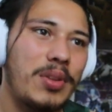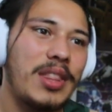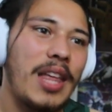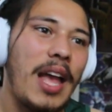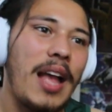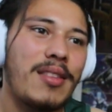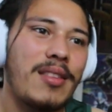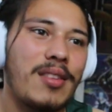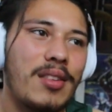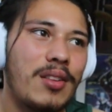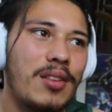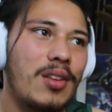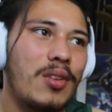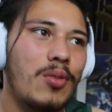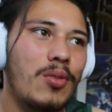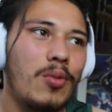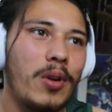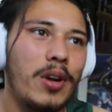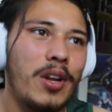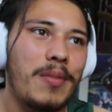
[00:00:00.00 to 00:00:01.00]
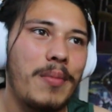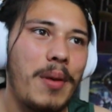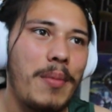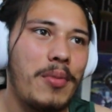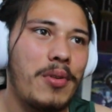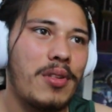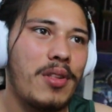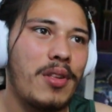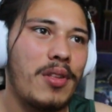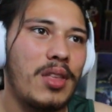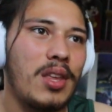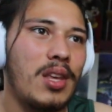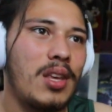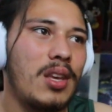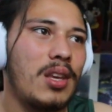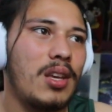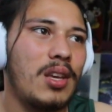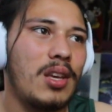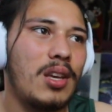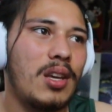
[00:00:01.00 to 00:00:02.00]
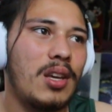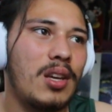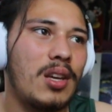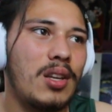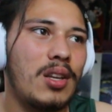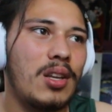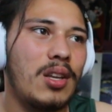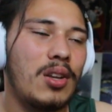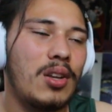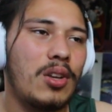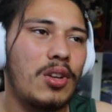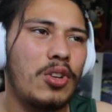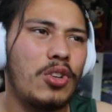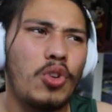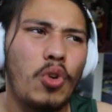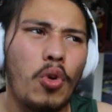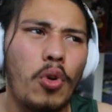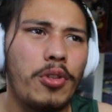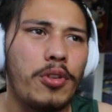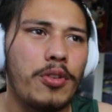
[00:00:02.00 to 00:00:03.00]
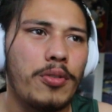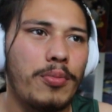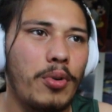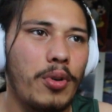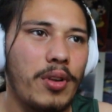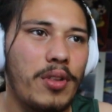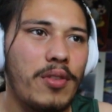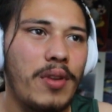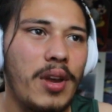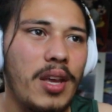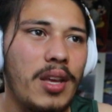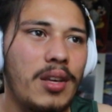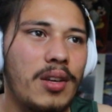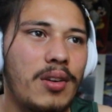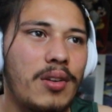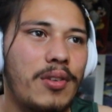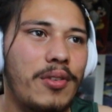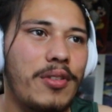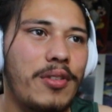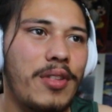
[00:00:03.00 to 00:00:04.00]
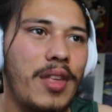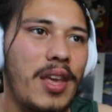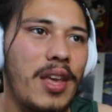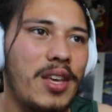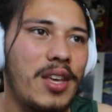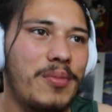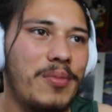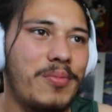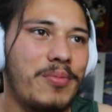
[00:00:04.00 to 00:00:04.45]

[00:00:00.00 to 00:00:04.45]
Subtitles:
But that's one of the members of the Northern Boys, right? Or is that him?